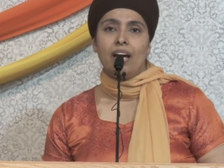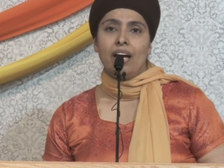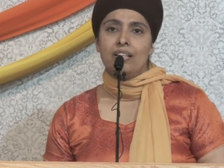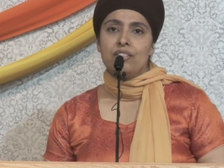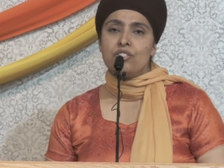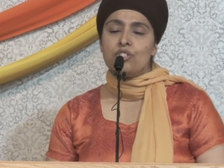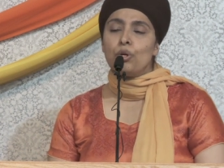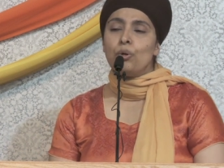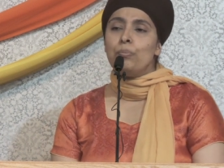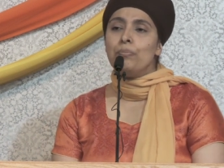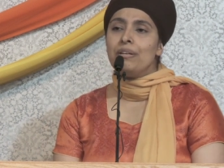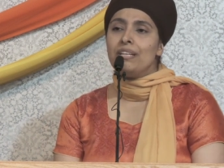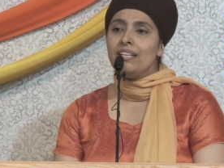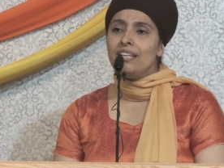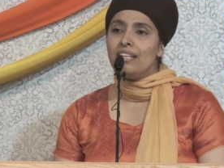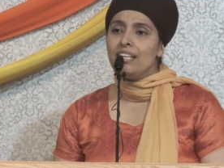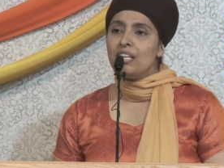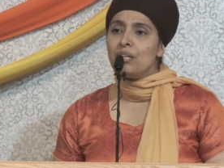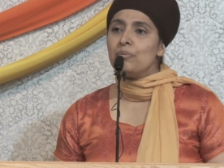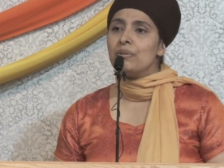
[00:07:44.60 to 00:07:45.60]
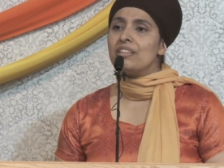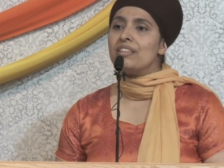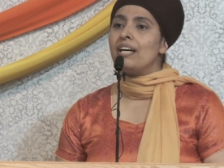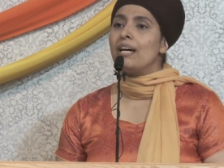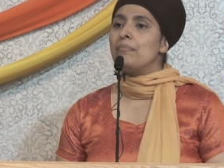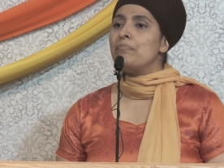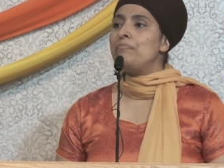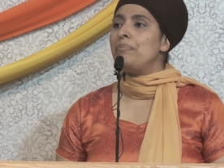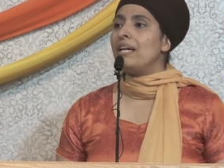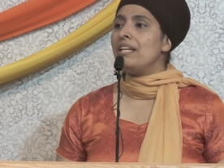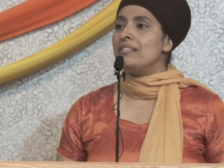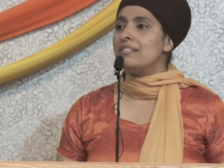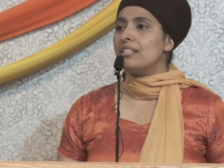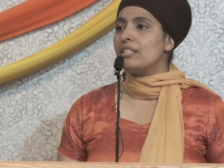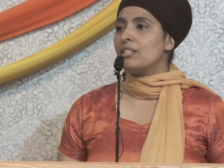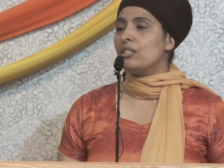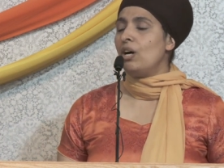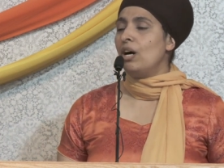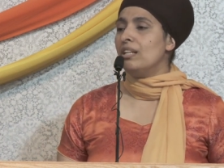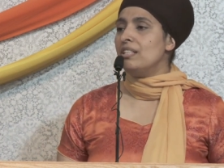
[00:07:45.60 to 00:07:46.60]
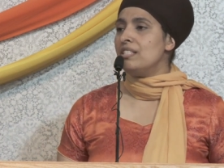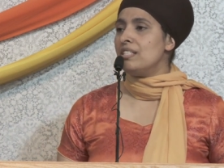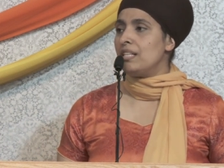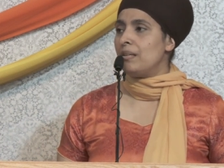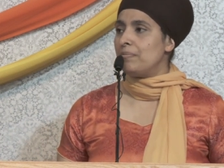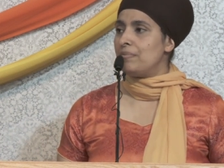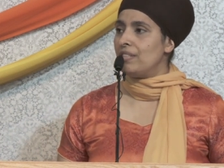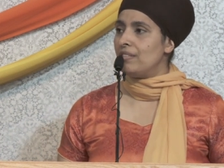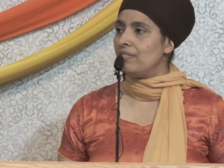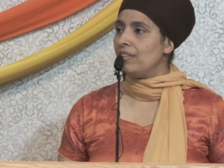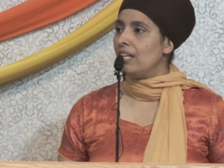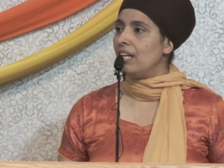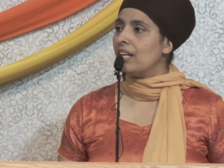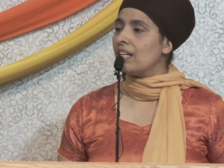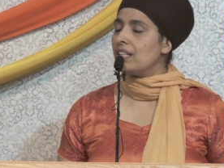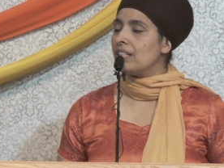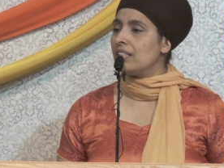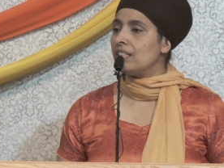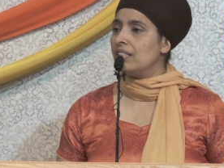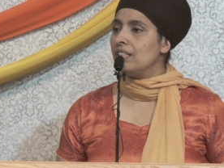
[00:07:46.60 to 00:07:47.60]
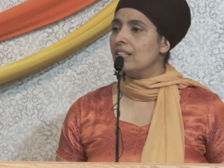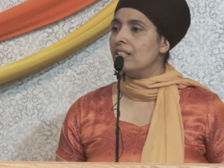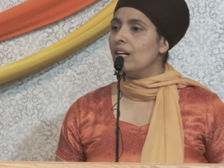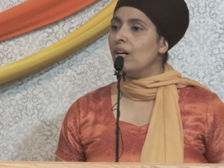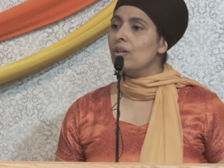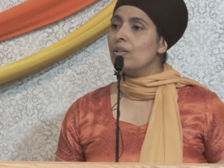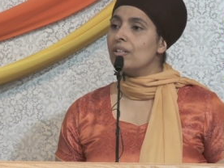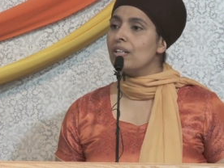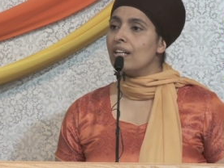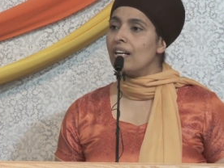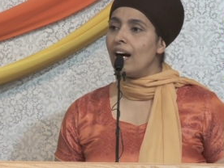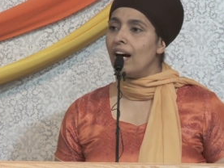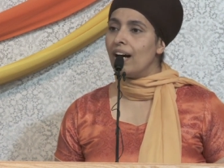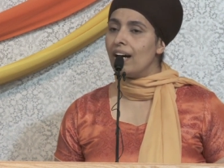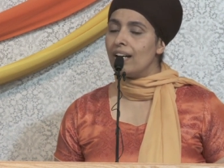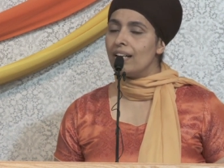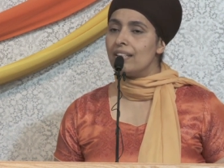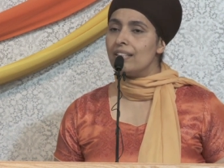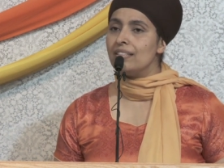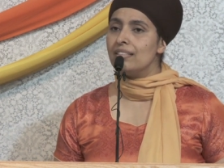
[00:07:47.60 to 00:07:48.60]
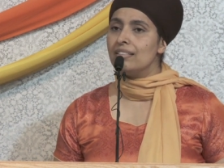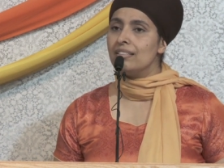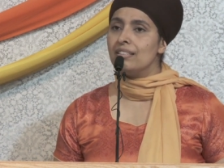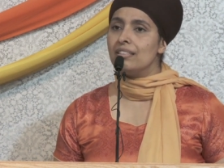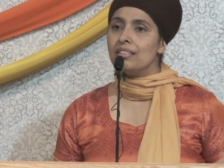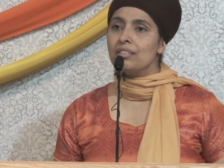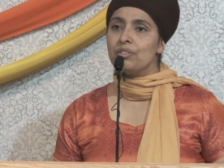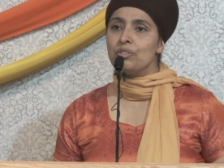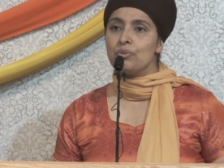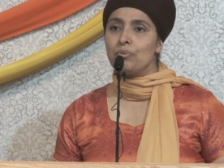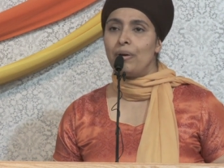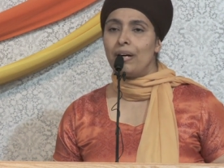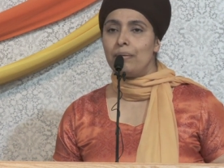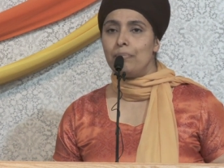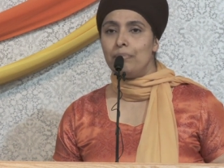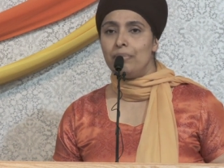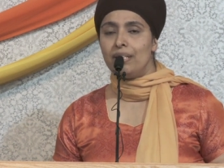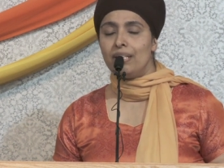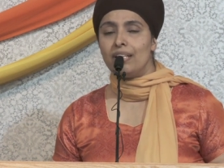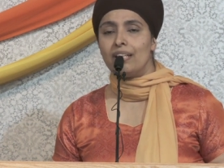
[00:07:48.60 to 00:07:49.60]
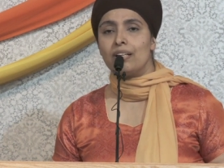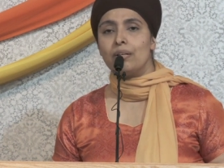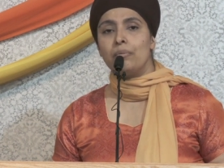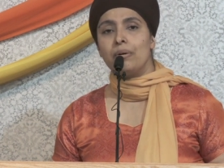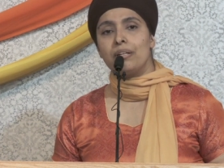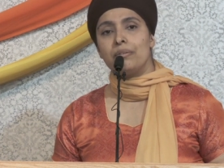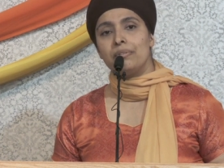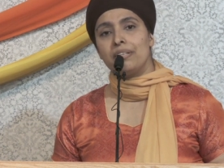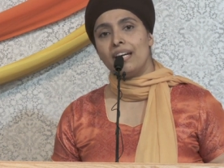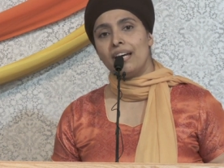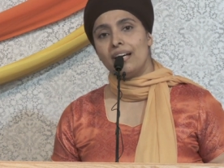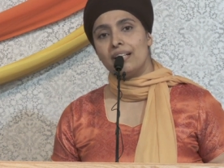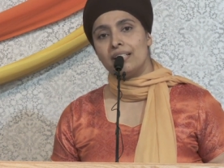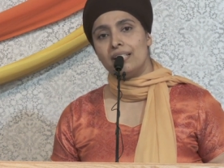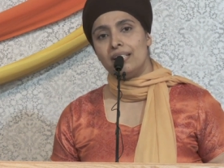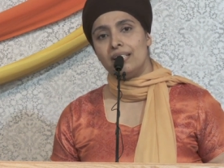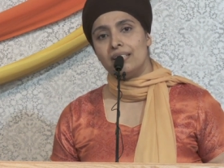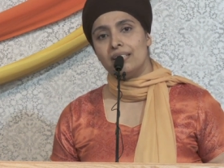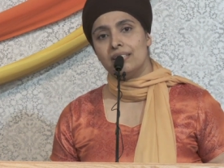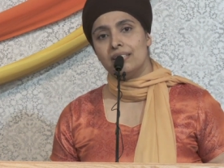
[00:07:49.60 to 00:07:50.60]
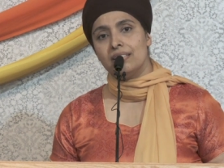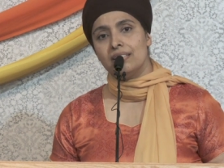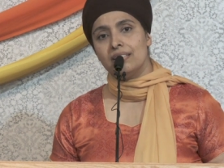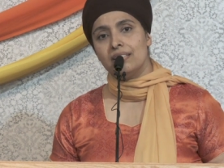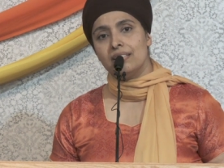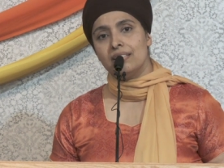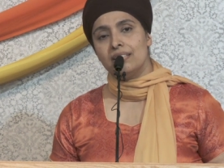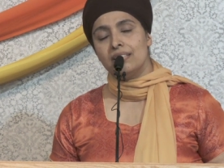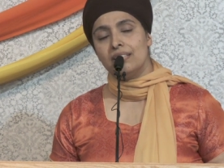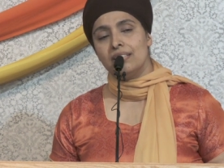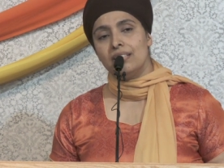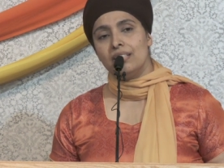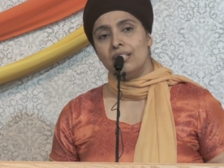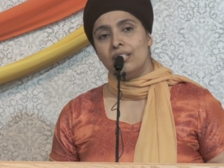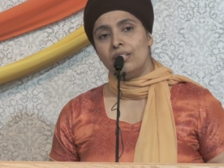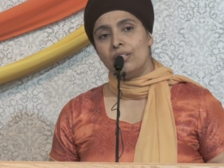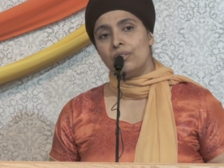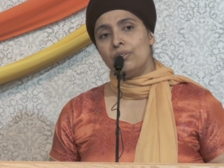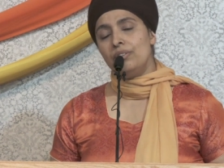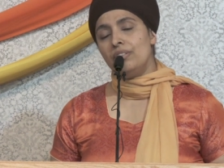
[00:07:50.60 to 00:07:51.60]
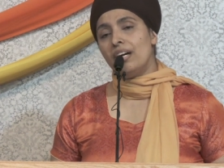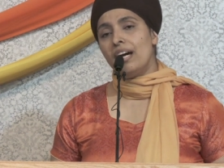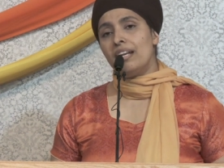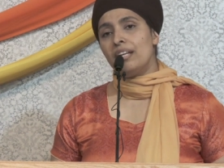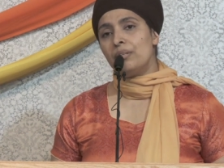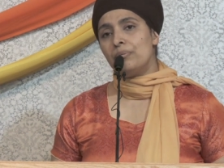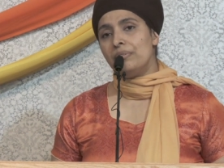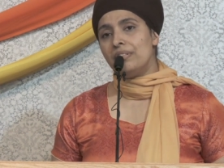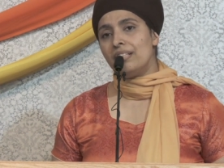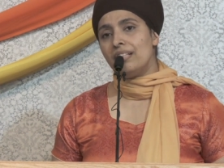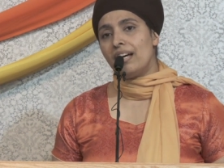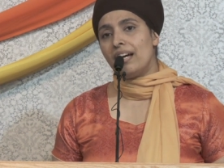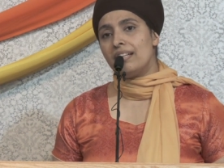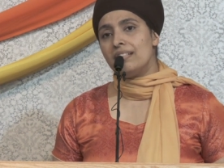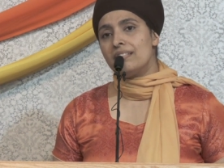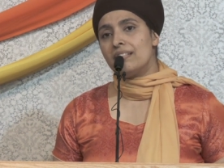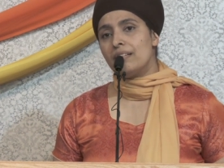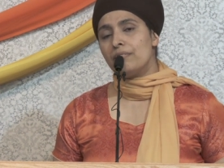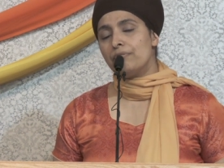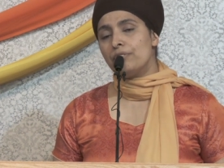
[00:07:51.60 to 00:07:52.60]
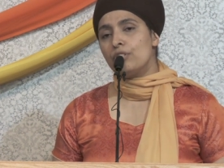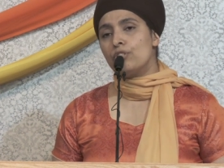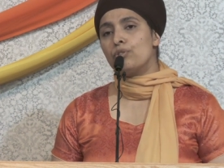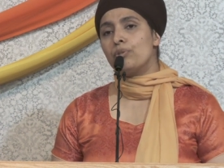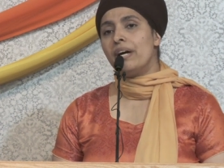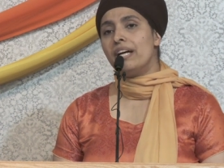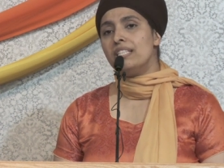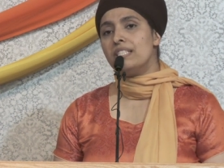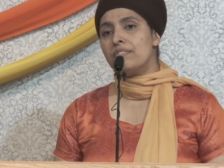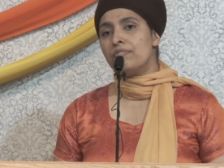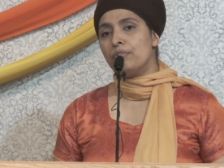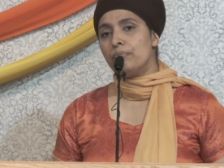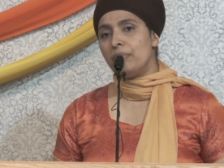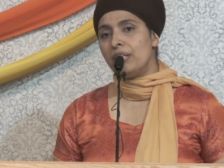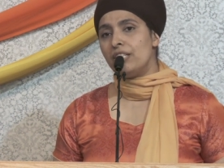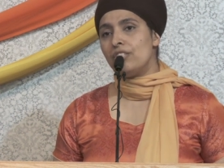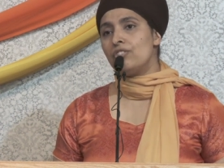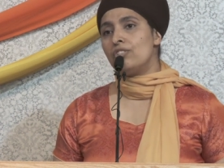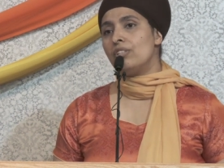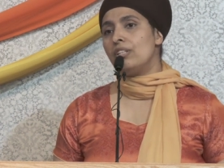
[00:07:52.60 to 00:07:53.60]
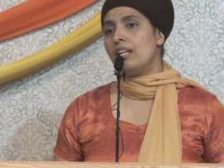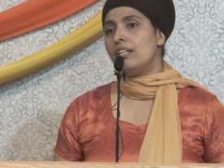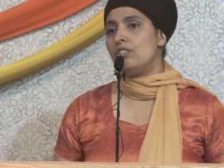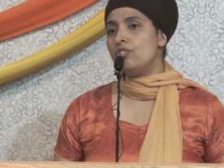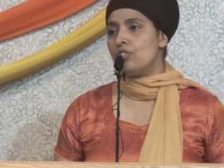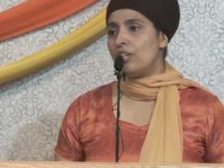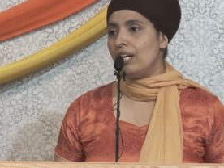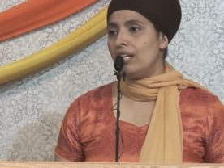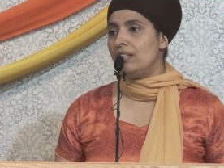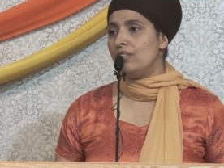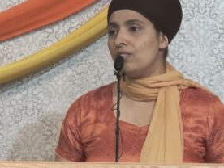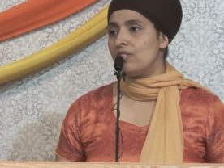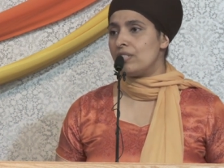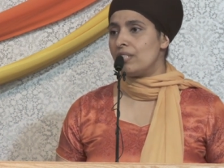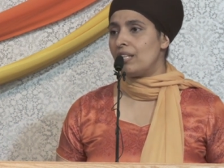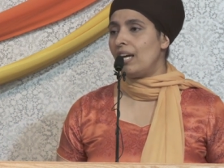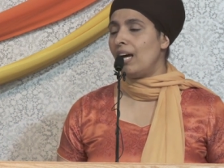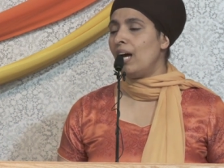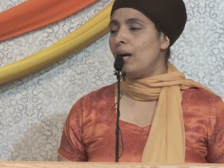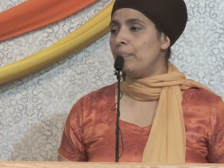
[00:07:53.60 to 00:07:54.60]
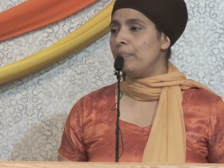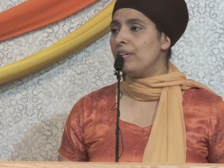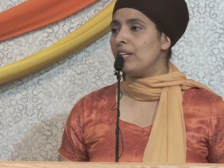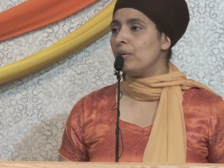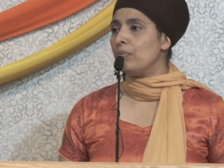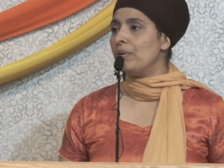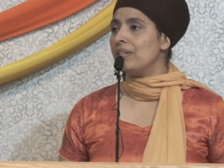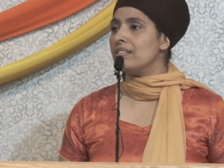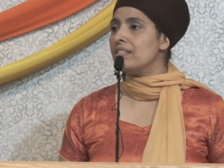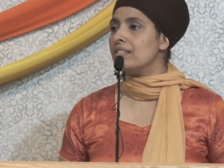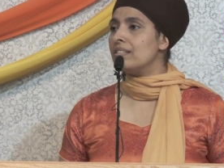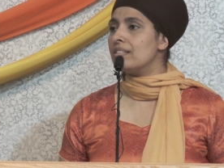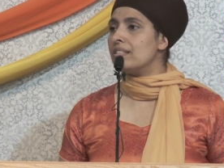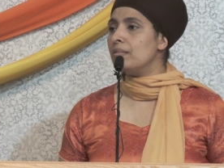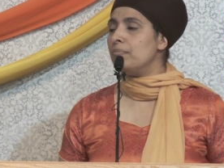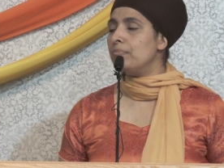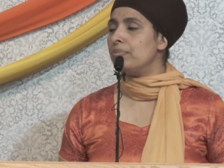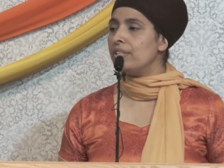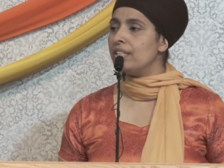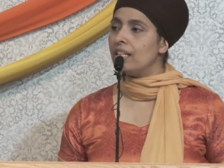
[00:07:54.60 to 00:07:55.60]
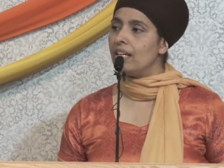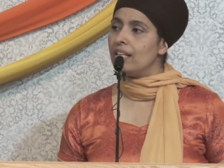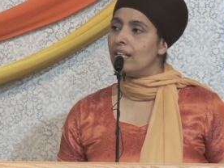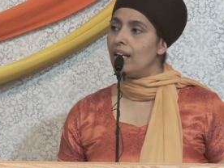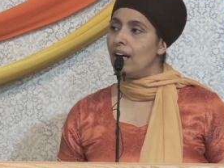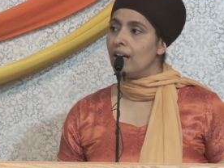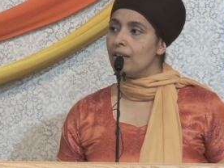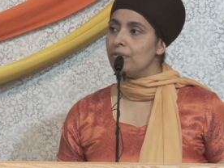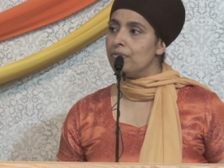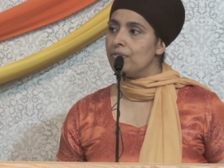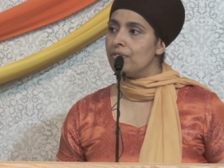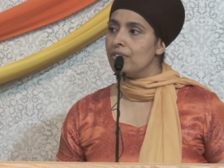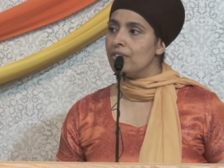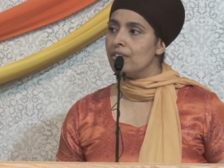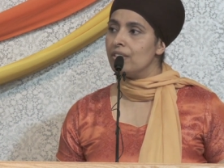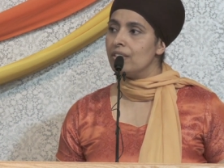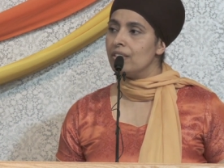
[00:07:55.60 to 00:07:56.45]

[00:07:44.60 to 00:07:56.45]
And so, beginning with that basic concept of ik onkar, there is one being, one reality. Guru Nanak realized that for transformation and change to happen, it wasn't simply enough